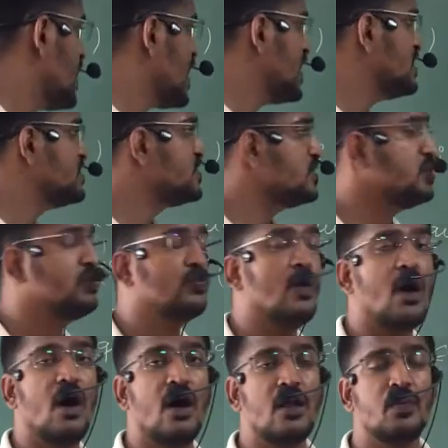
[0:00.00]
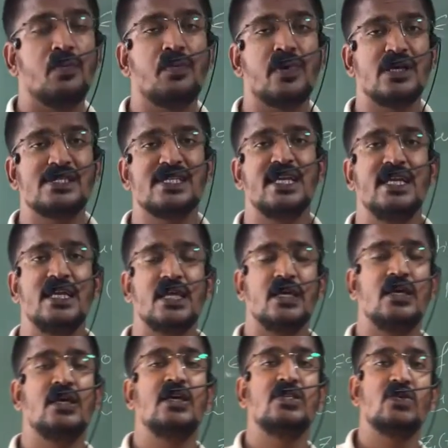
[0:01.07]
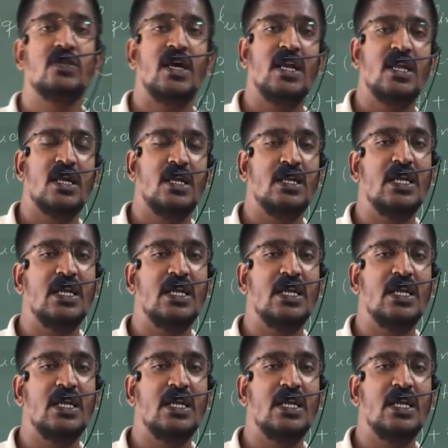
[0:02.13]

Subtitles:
and Z2 are present. So that